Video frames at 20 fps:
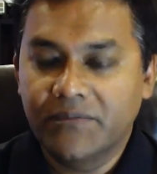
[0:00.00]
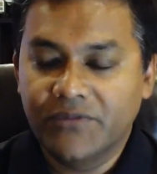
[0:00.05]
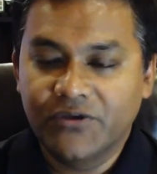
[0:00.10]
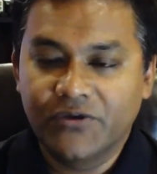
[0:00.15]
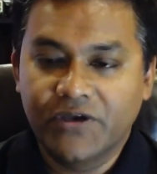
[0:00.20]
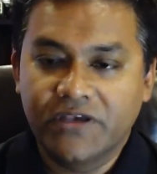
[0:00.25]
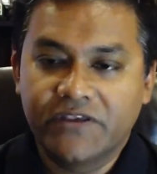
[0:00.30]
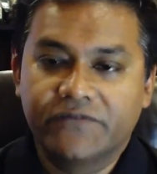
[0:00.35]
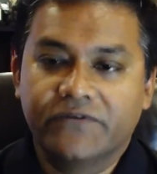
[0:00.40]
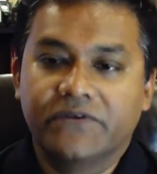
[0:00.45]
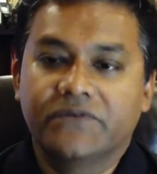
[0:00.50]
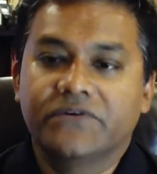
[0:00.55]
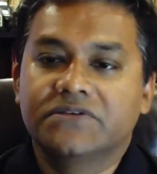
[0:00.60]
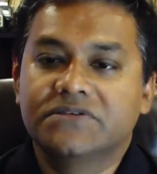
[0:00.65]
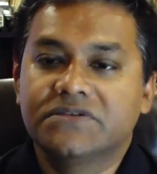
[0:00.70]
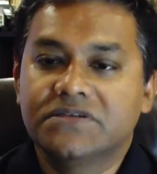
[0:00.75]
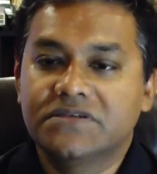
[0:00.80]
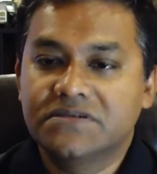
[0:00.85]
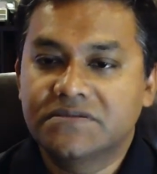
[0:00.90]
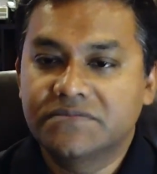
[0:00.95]
MUSV,
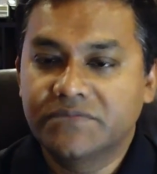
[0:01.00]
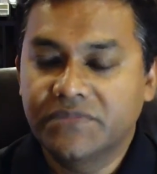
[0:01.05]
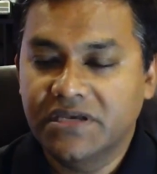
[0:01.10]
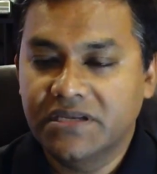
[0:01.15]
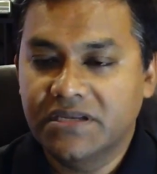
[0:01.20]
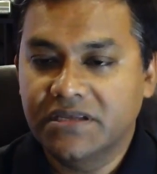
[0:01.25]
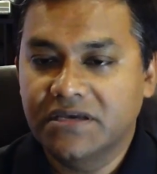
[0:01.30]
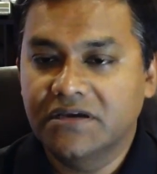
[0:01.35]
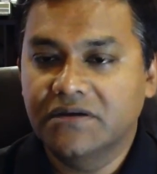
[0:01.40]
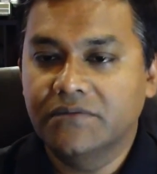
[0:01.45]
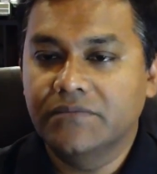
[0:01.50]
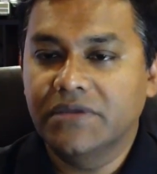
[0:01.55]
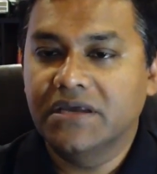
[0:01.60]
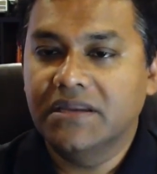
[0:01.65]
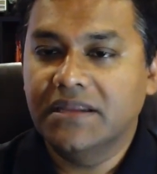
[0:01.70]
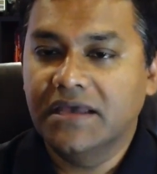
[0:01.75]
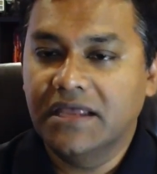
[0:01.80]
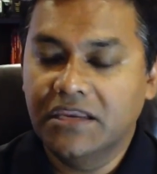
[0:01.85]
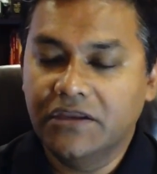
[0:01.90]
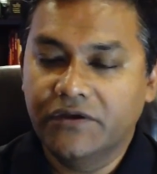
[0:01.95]
which is medium,
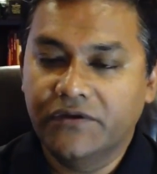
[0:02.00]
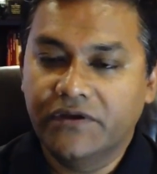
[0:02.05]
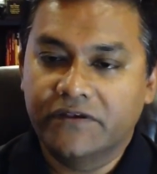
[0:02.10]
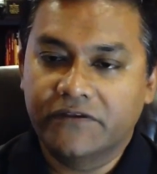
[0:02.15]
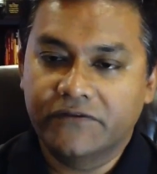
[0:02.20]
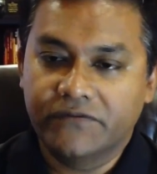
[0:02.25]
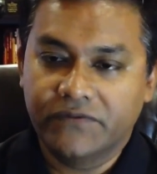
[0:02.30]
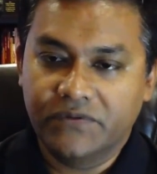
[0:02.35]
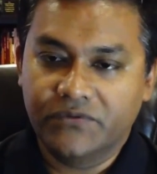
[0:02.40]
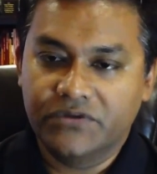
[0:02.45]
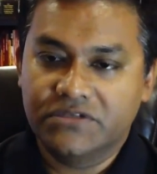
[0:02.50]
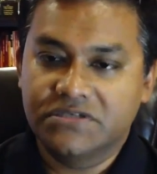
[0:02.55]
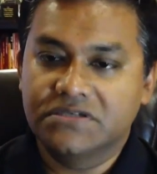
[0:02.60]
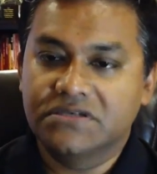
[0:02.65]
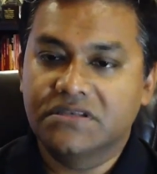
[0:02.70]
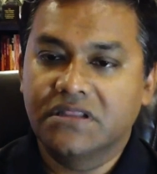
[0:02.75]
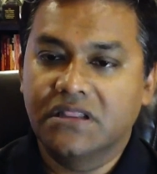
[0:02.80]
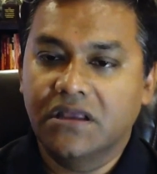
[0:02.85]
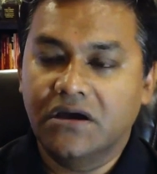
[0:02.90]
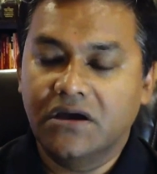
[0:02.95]
and LUSV, which
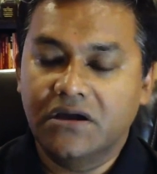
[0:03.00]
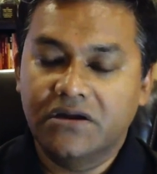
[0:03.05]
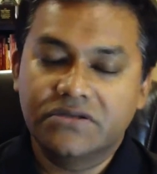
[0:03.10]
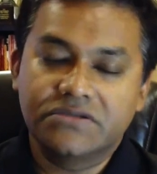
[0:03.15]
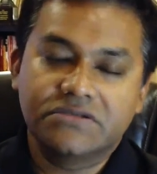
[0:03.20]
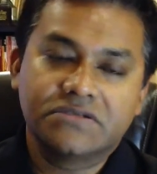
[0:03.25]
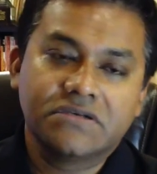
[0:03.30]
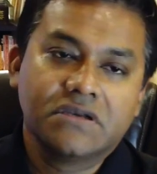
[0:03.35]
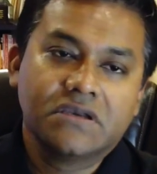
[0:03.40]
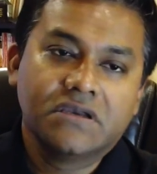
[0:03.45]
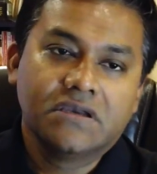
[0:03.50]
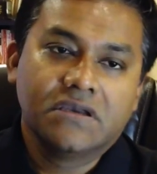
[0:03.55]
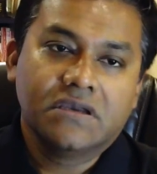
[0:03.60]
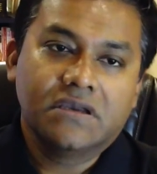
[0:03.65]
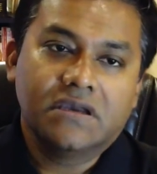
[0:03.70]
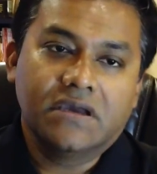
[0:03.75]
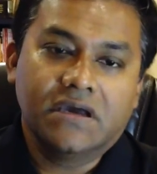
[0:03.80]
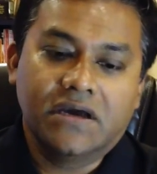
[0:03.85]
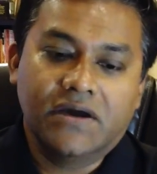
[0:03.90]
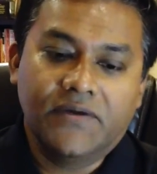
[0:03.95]
is large.
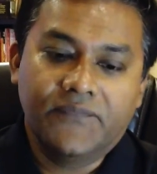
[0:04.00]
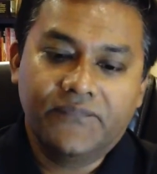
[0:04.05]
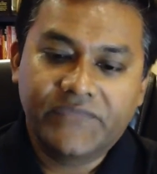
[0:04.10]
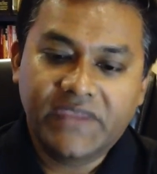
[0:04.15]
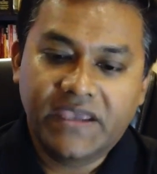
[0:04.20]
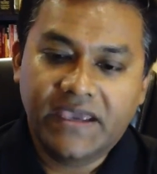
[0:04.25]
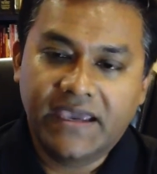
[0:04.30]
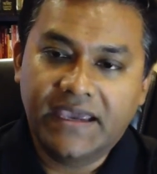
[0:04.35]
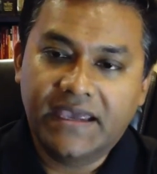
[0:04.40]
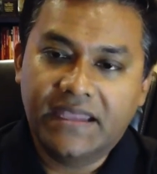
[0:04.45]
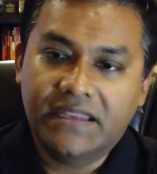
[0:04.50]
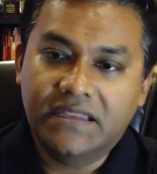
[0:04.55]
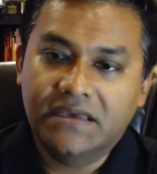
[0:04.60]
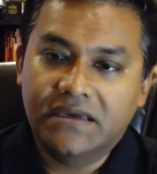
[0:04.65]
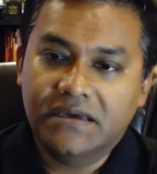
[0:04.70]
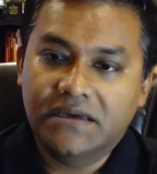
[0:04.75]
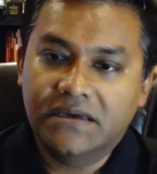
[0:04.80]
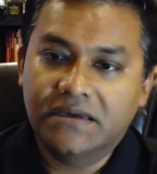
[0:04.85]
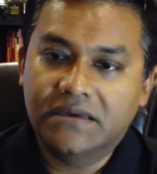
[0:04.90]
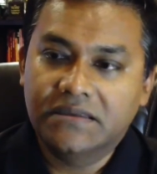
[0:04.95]
Um,
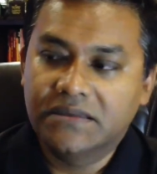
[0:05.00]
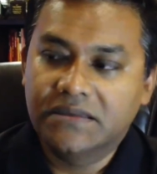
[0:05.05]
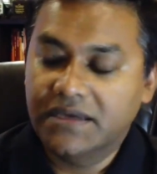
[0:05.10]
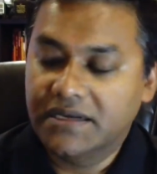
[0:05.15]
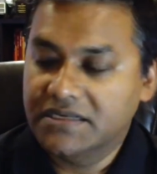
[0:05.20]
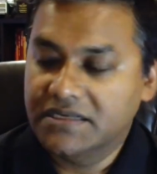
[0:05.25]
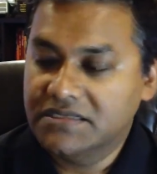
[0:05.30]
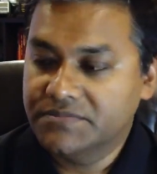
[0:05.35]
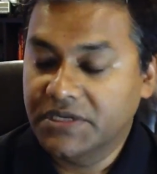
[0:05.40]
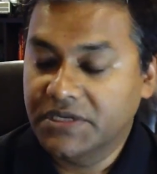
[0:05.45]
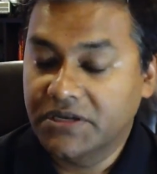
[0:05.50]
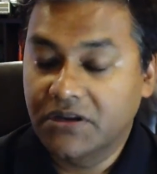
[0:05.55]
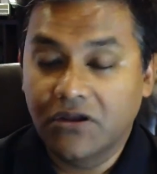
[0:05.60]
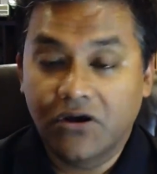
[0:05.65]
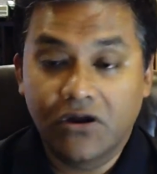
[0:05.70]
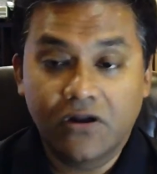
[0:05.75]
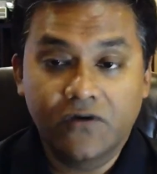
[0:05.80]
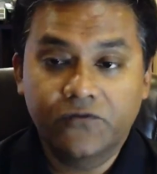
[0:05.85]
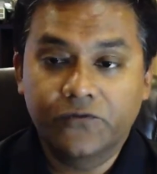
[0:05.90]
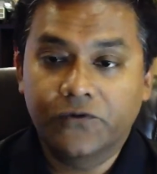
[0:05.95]
and uh, there has been a
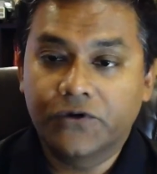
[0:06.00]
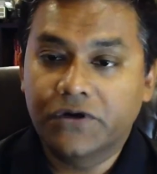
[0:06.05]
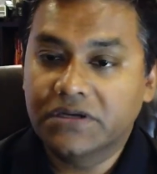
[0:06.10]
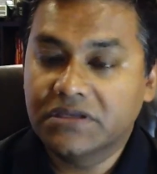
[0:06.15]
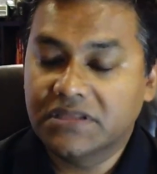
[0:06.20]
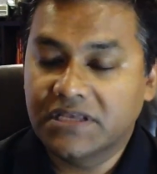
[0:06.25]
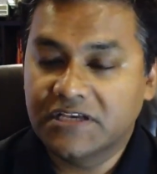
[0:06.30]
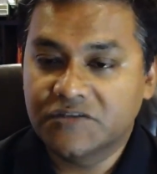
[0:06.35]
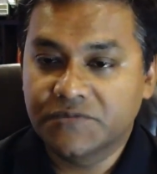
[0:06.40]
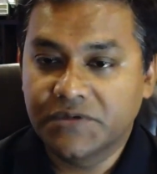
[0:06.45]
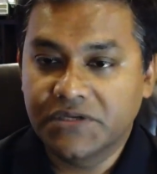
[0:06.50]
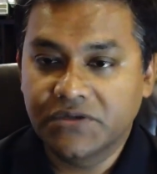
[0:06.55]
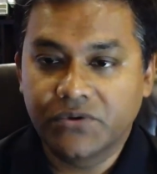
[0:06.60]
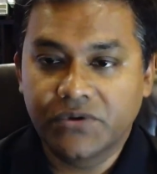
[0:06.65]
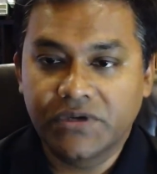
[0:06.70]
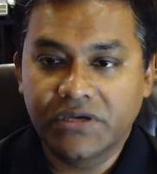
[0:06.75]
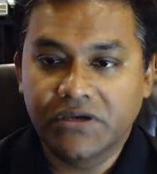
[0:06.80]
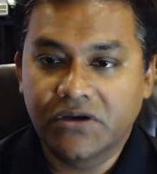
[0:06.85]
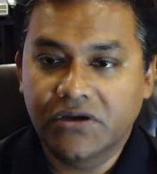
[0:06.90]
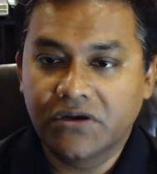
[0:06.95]
lot of work that's been
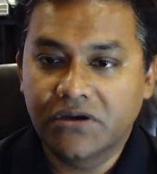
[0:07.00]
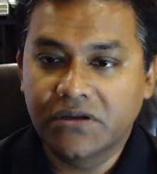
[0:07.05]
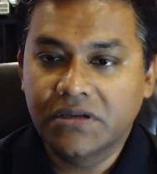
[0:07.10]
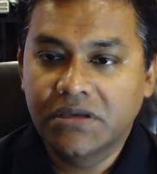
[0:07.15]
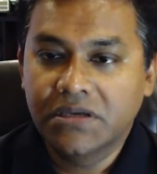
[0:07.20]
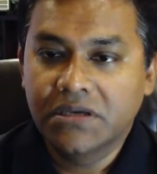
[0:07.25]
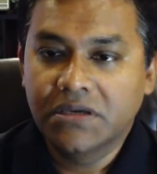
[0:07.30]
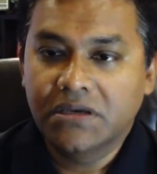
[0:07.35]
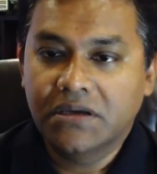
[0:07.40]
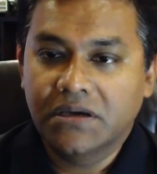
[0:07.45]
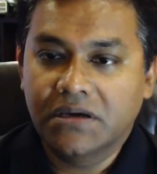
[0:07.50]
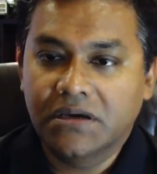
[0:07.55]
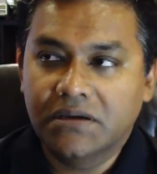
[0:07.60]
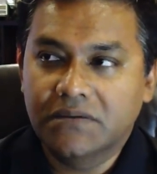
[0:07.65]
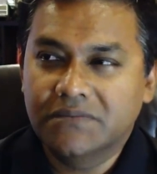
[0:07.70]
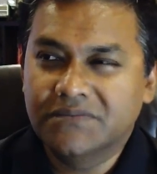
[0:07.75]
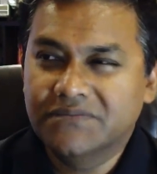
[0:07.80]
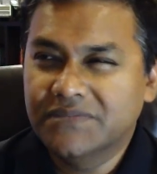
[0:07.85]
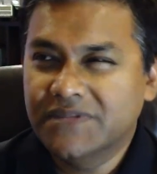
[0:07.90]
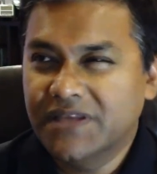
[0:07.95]
going on.
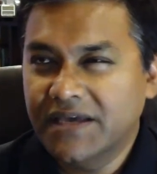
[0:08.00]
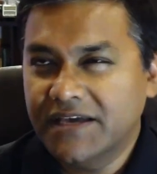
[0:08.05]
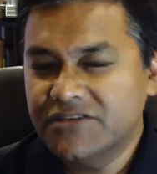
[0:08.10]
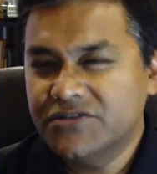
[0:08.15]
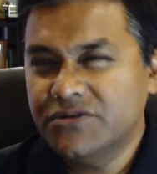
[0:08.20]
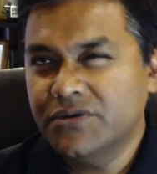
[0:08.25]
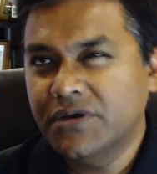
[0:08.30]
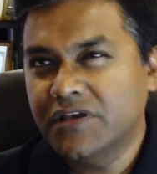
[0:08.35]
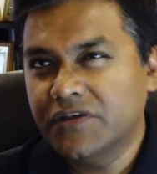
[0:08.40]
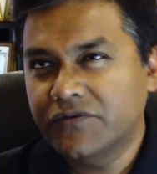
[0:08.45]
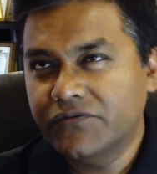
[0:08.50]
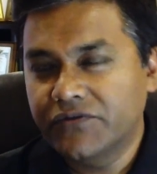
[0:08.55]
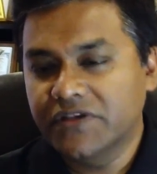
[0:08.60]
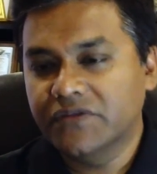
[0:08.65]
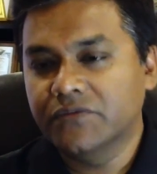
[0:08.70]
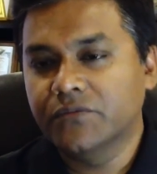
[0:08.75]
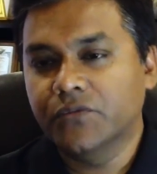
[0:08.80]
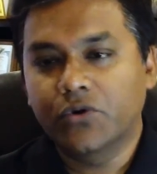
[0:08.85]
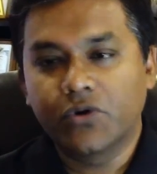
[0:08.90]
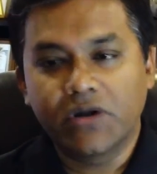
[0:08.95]
Uh, the
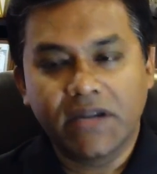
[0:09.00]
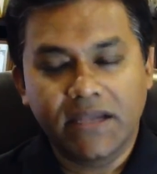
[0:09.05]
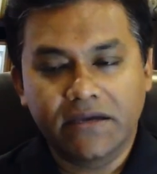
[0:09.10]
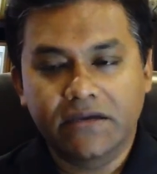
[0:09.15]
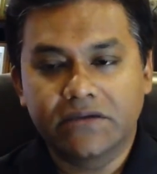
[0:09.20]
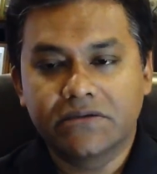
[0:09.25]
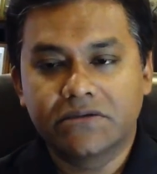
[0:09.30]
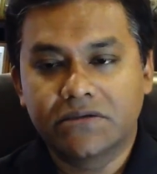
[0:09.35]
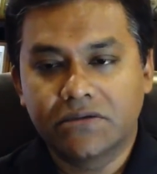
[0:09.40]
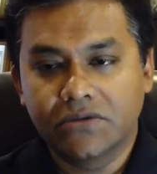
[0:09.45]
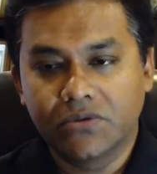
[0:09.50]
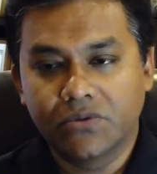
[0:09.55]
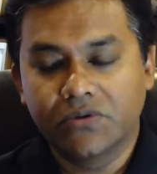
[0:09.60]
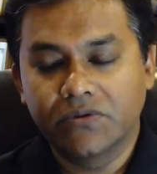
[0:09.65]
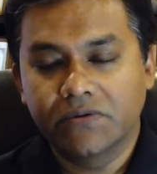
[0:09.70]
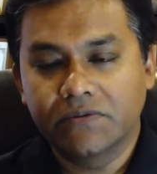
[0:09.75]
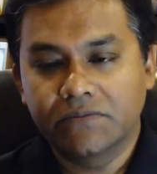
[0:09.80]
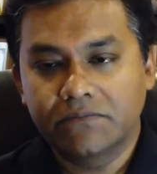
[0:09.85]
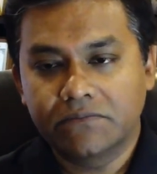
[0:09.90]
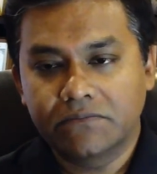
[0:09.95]
SUSV is more like a
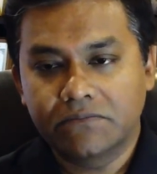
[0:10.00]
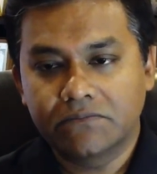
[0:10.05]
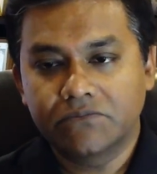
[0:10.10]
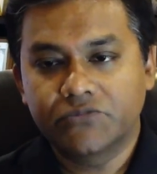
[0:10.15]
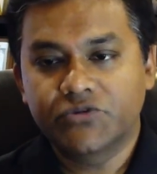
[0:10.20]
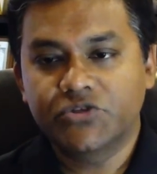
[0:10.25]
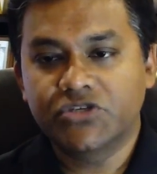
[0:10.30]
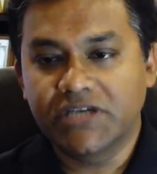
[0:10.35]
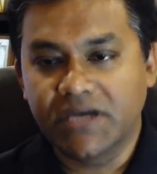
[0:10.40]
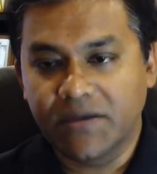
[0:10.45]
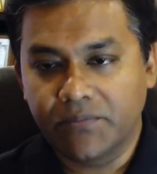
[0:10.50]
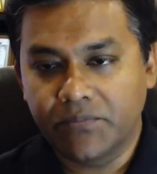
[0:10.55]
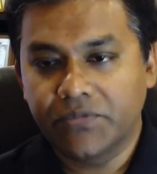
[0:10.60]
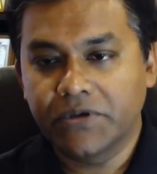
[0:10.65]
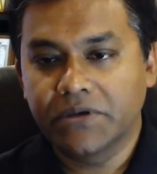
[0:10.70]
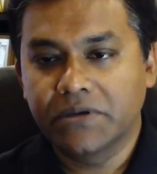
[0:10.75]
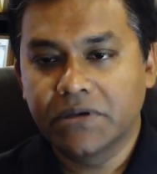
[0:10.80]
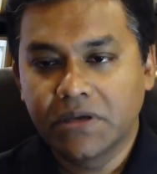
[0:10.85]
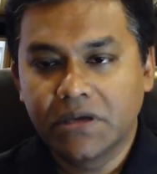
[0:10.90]
drone ship.